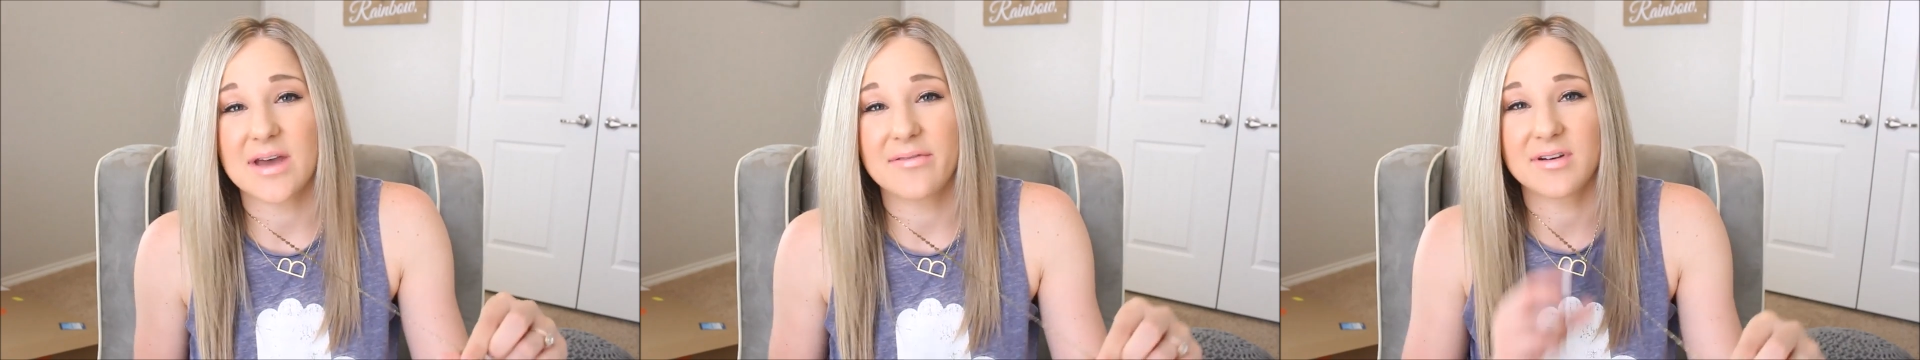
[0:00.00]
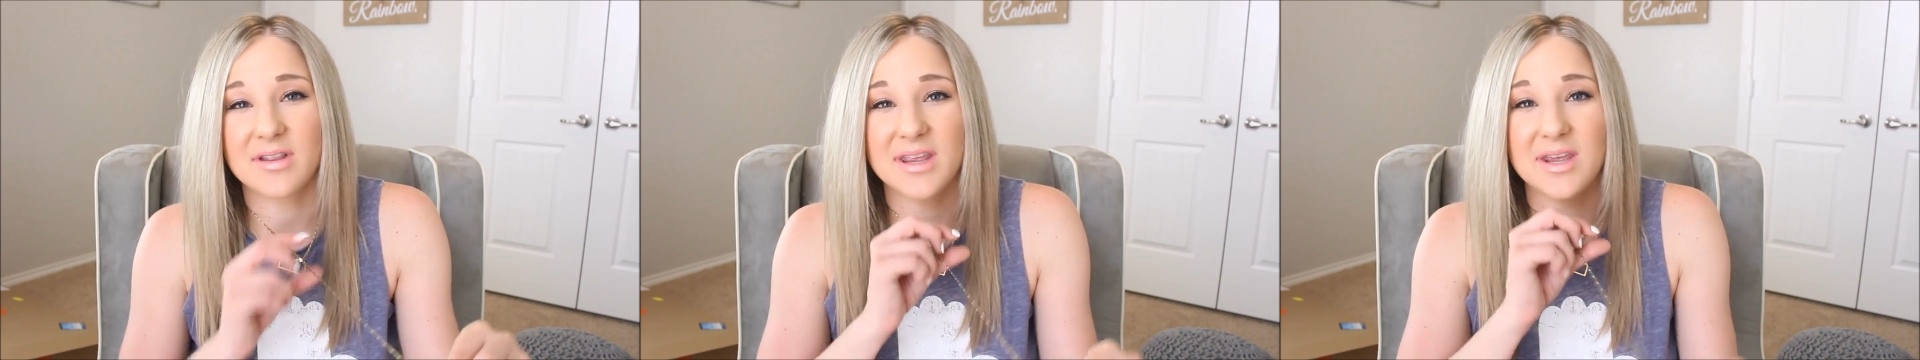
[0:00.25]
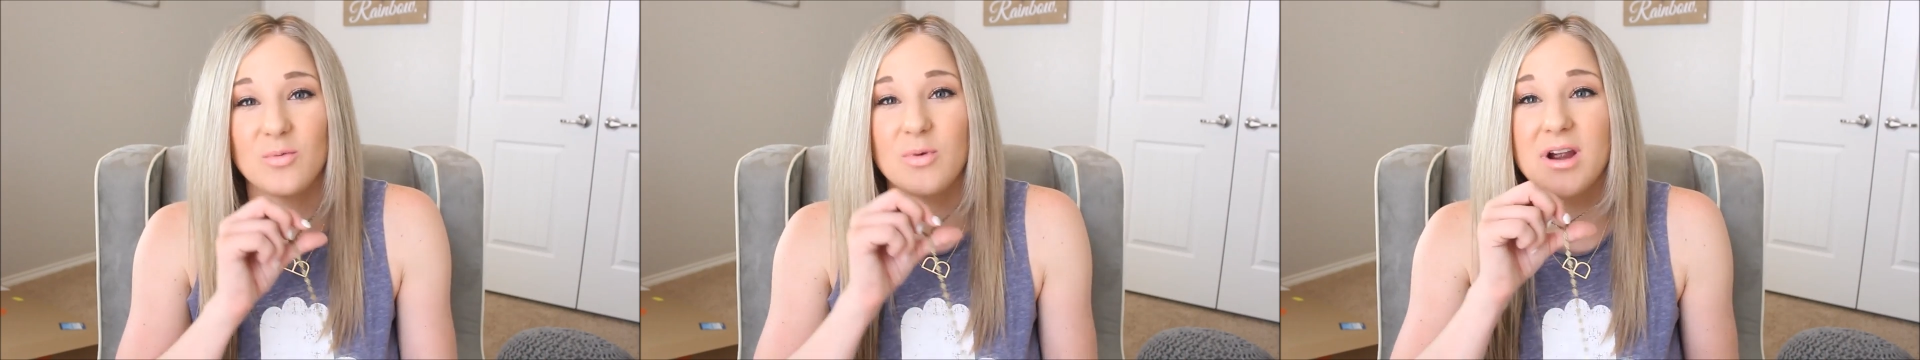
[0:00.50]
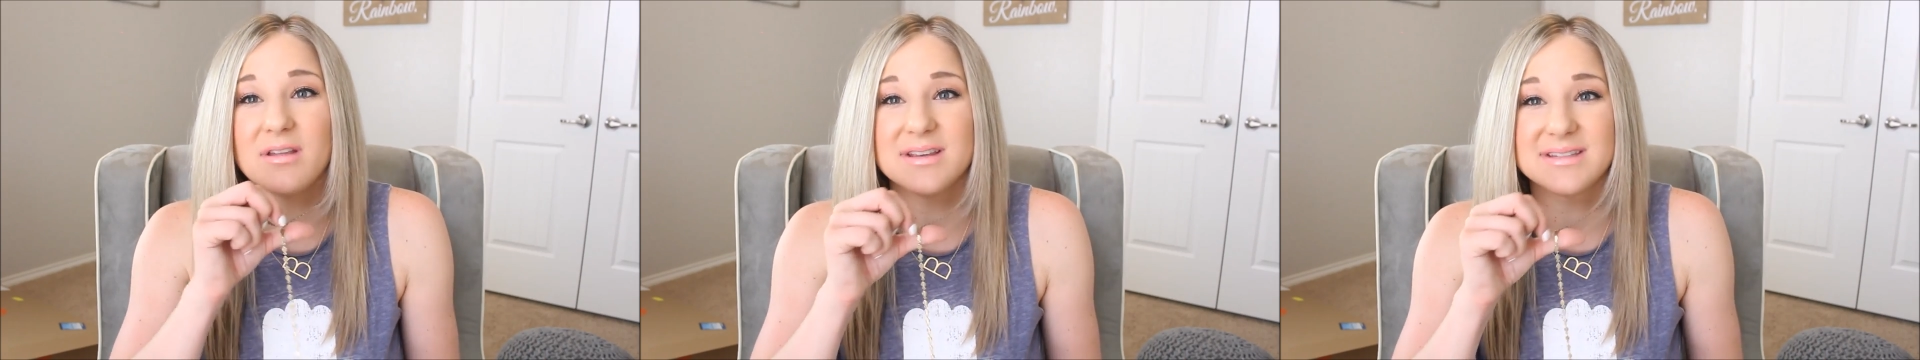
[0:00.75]
definitely
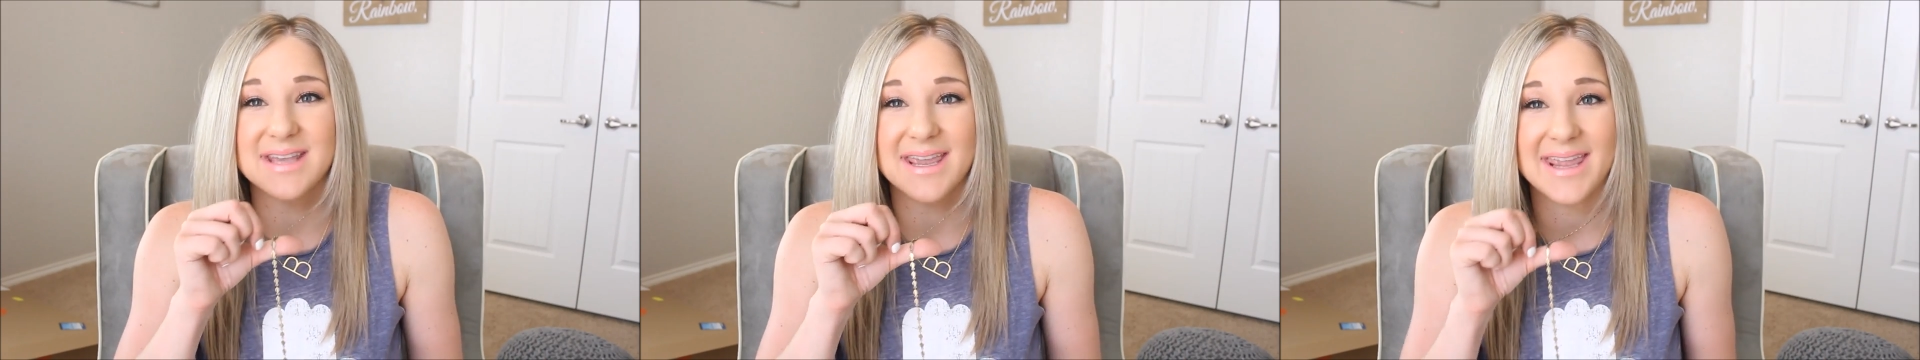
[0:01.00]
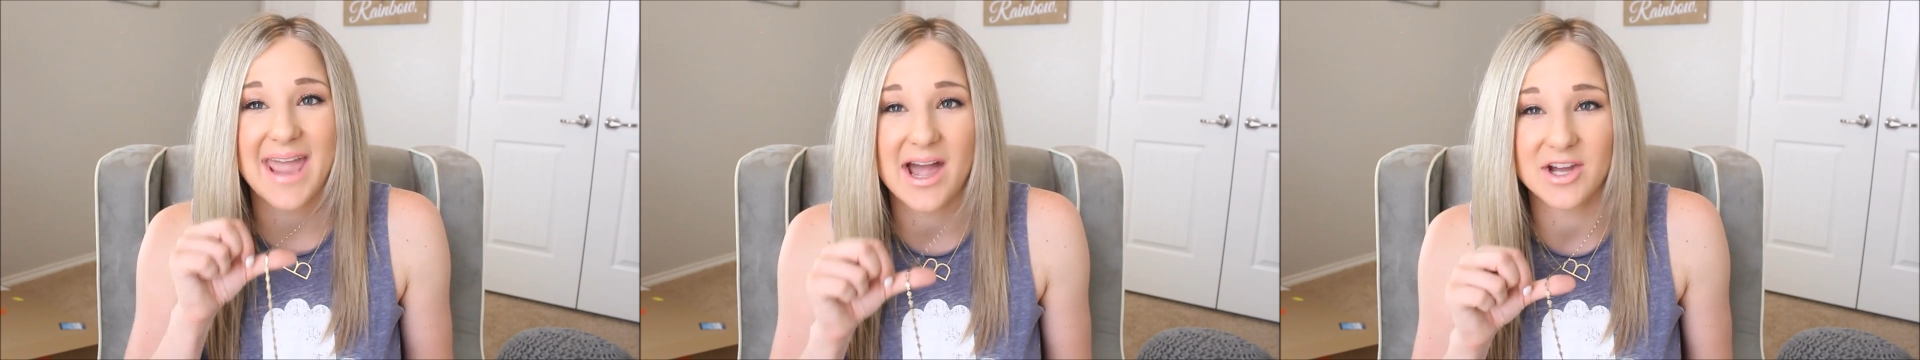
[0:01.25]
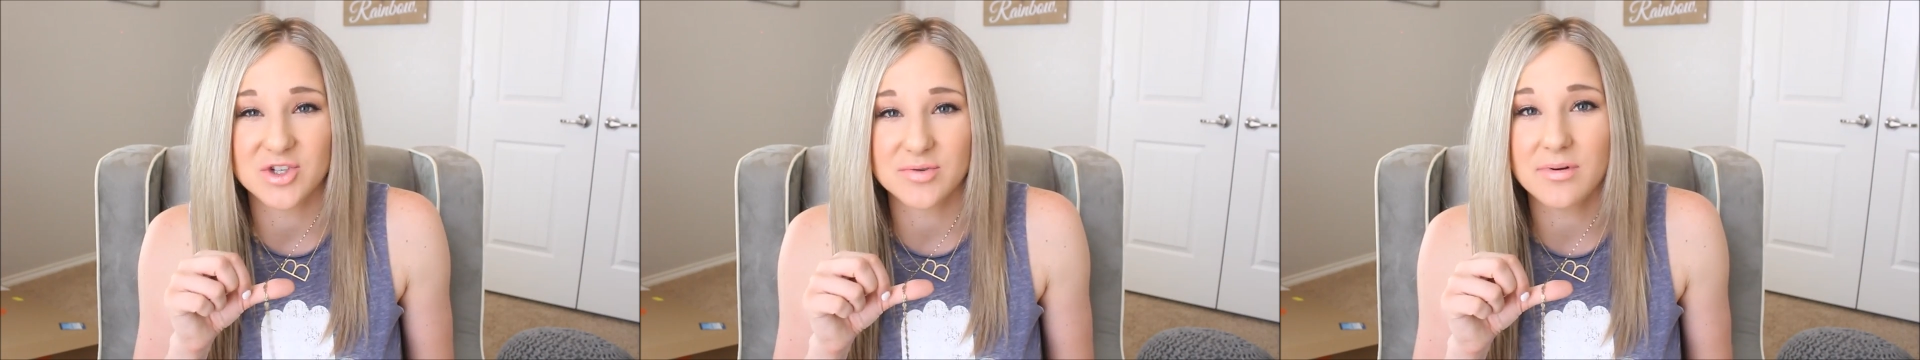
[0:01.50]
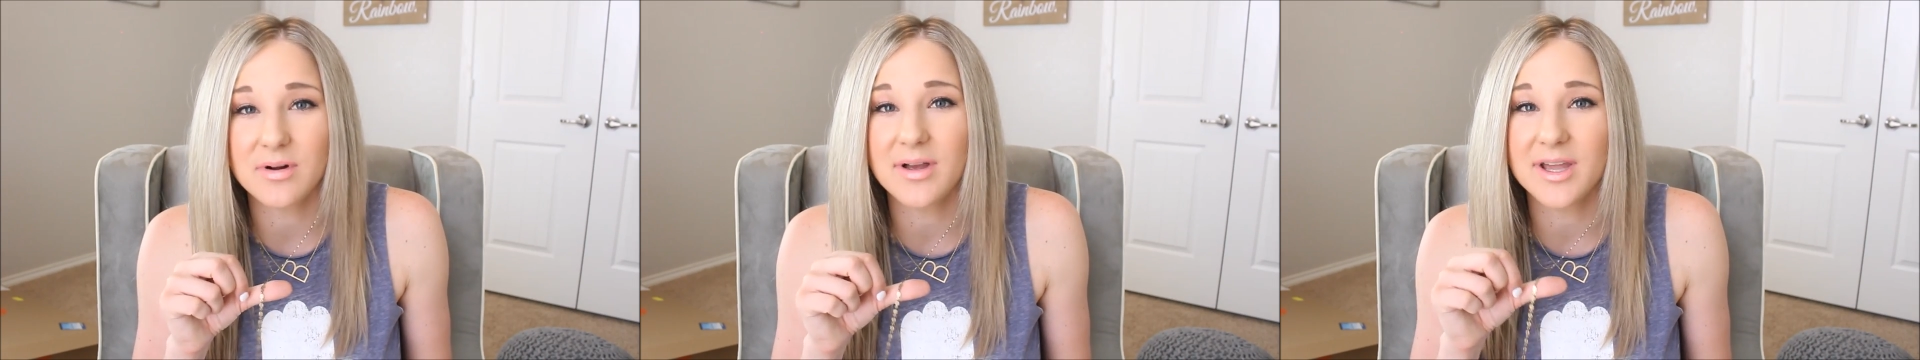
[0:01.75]
wear this like
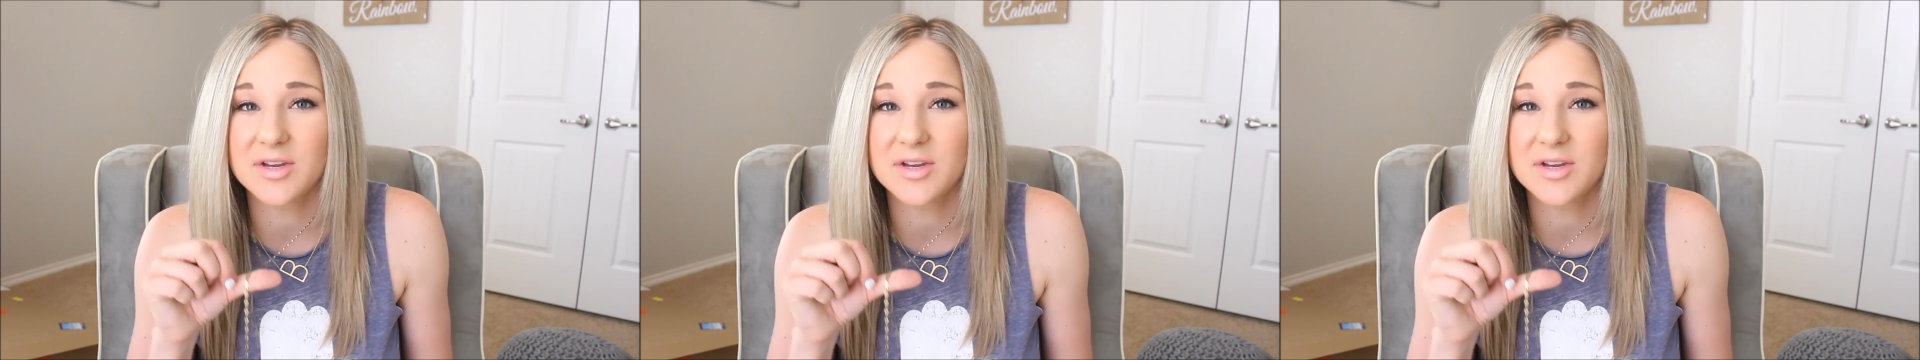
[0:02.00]
casual,